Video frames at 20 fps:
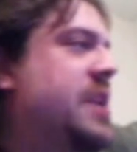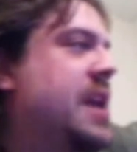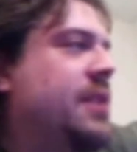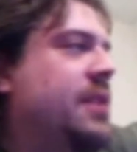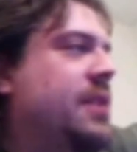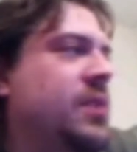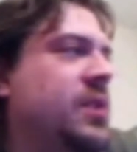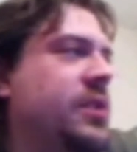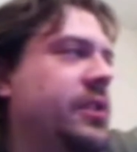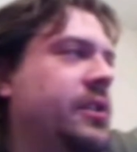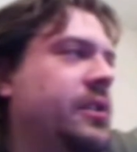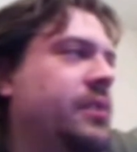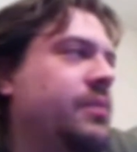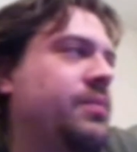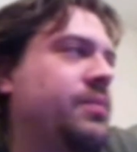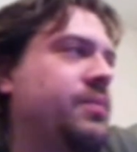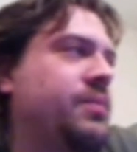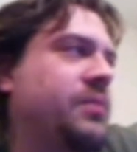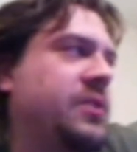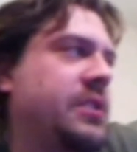$10
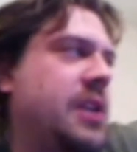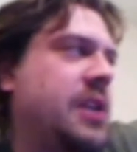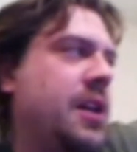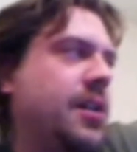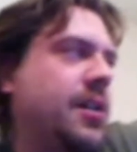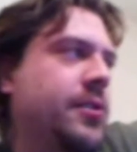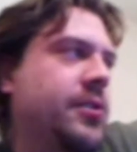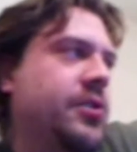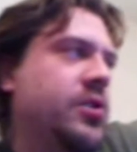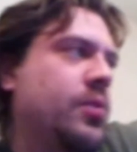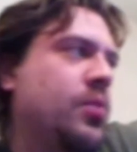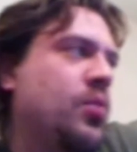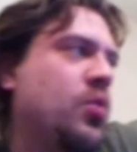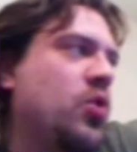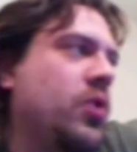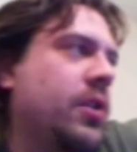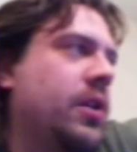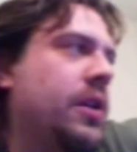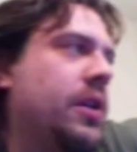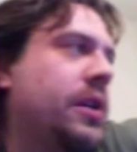million or more a
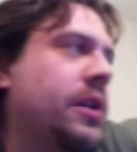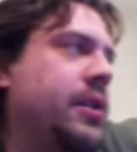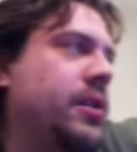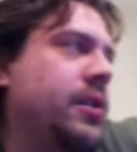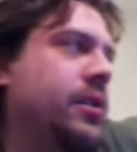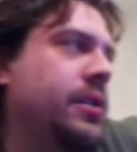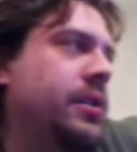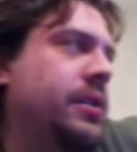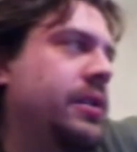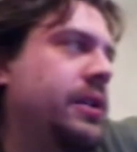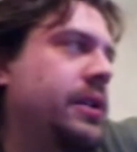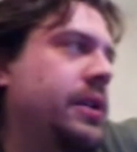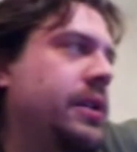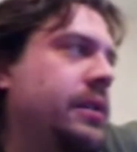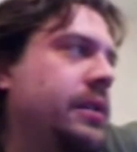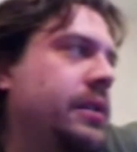year.